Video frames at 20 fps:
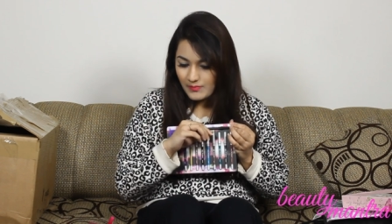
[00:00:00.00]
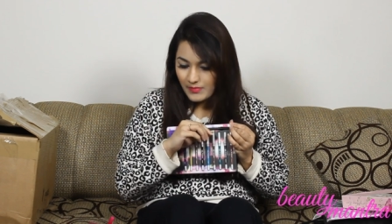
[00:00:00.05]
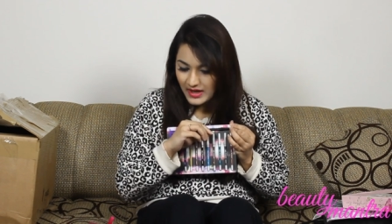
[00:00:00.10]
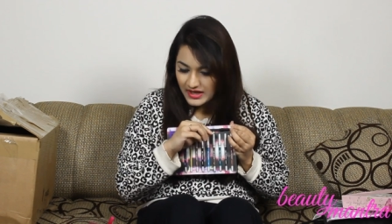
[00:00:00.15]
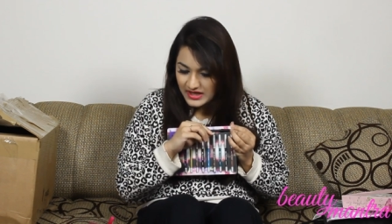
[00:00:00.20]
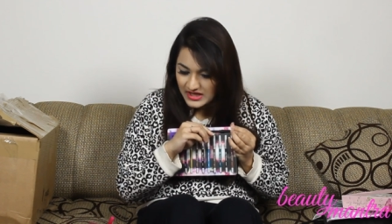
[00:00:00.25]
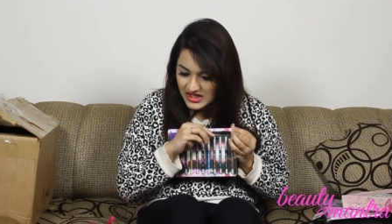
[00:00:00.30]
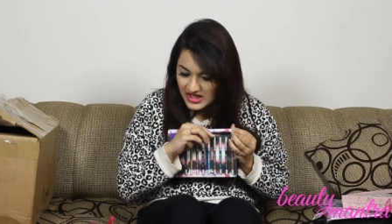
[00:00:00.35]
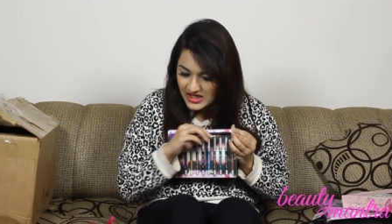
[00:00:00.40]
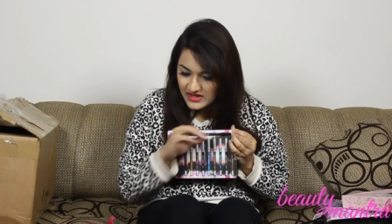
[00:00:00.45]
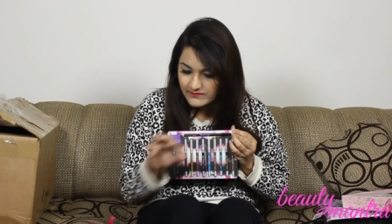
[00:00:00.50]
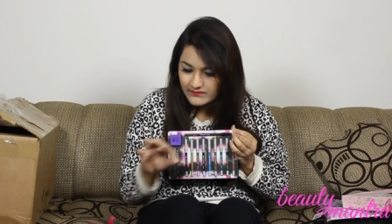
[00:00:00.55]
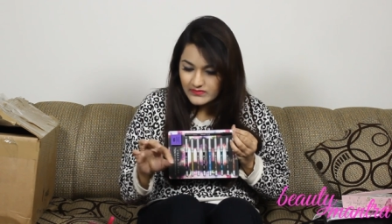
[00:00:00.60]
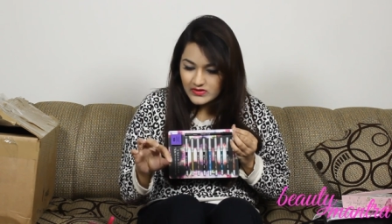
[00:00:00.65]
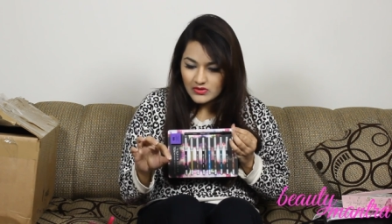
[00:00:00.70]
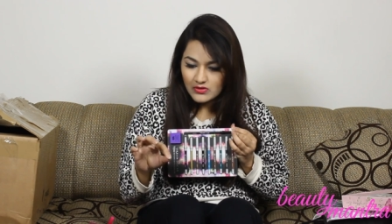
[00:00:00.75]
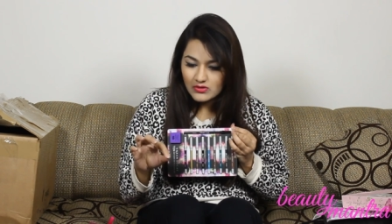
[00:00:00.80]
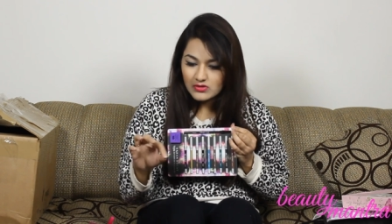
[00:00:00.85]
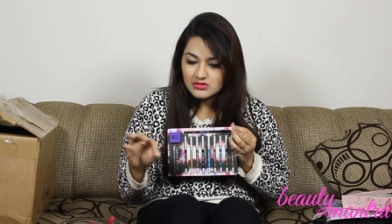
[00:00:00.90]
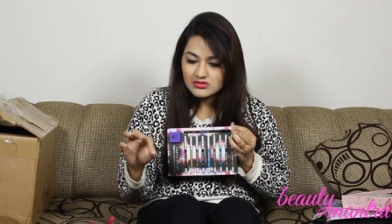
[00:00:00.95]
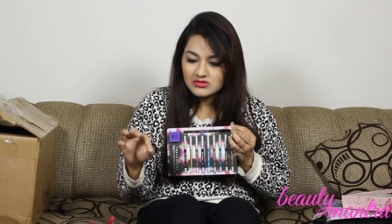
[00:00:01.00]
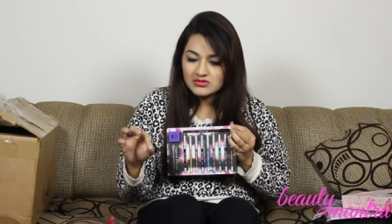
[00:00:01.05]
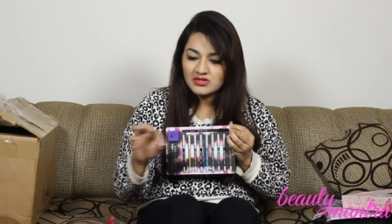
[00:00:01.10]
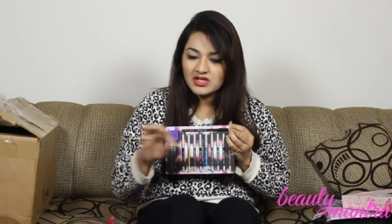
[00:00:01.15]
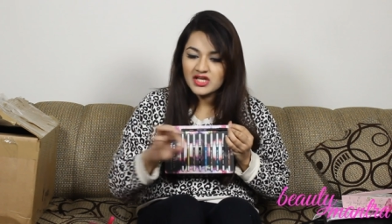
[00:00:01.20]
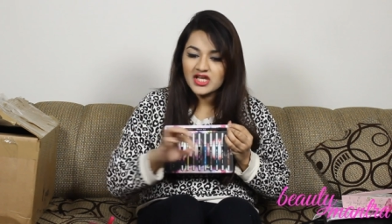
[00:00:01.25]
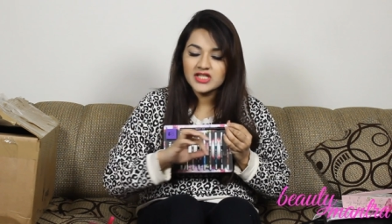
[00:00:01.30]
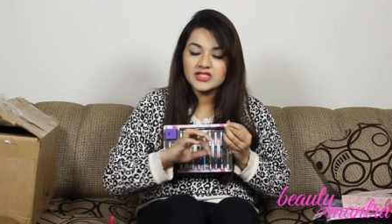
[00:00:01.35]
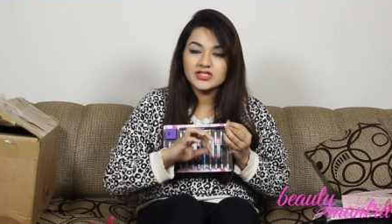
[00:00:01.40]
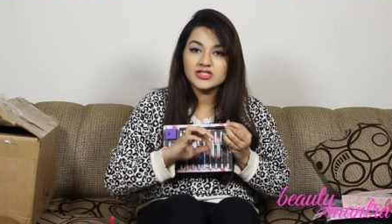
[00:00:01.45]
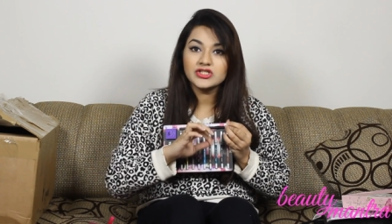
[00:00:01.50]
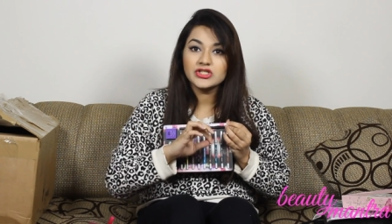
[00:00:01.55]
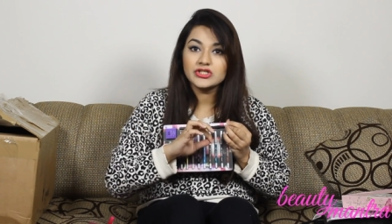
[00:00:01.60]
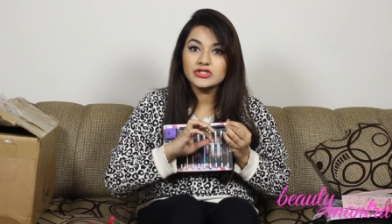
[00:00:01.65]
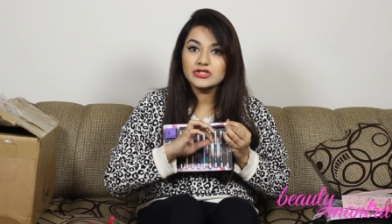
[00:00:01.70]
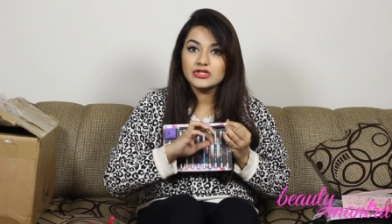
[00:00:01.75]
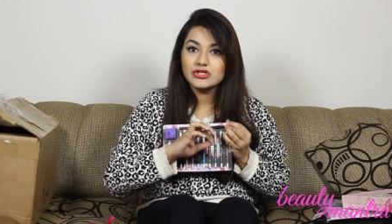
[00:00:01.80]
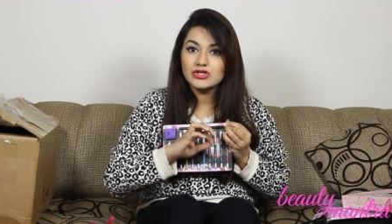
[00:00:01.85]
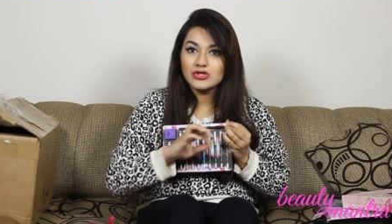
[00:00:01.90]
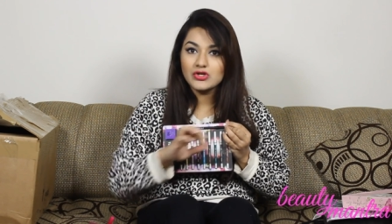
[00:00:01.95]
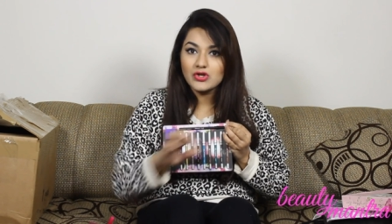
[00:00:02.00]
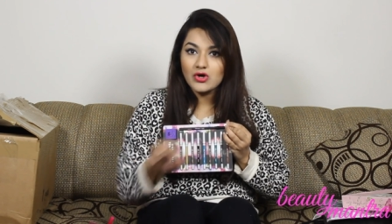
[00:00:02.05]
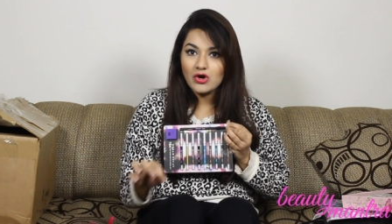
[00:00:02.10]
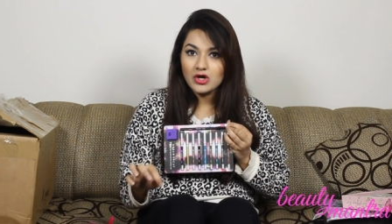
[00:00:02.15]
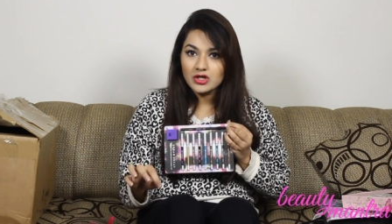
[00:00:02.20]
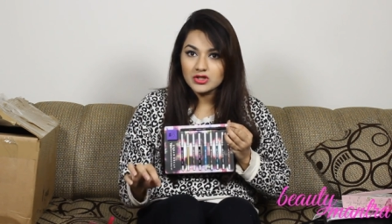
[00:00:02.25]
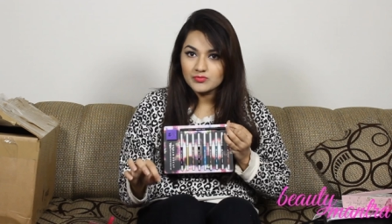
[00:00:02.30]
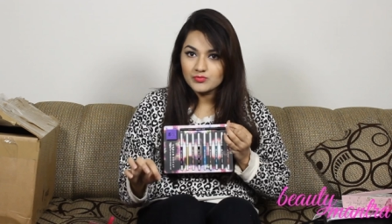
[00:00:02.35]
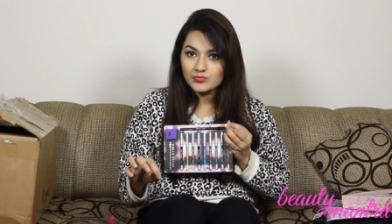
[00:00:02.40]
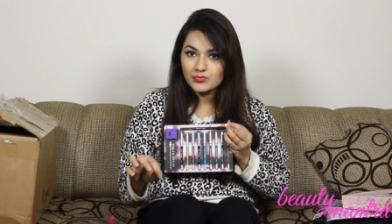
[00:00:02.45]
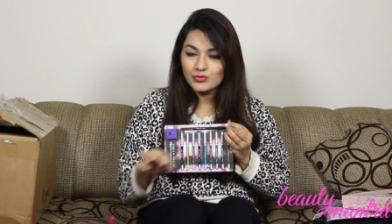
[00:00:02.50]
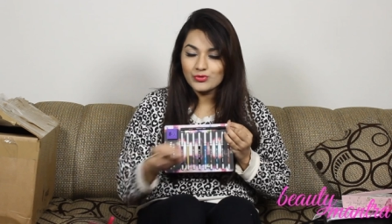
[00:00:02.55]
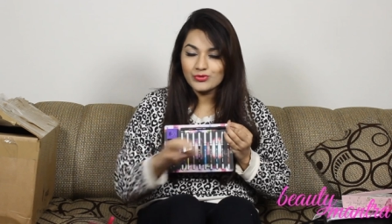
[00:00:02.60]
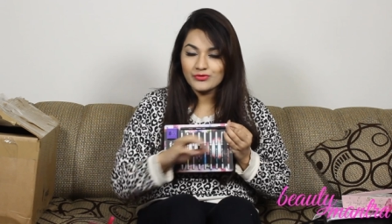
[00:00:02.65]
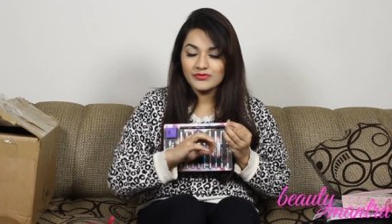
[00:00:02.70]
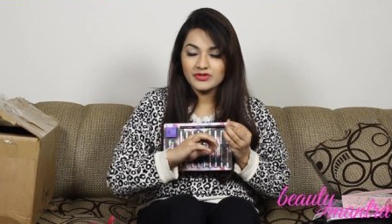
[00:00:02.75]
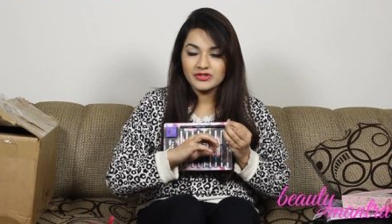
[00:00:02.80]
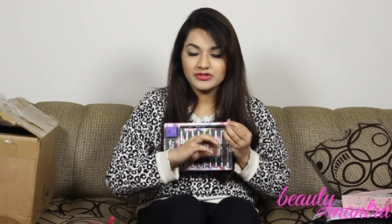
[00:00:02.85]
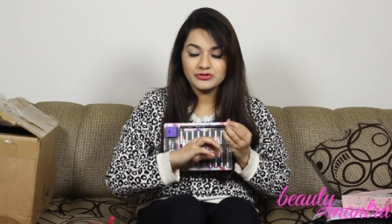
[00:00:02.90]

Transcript: by evening also it did not move,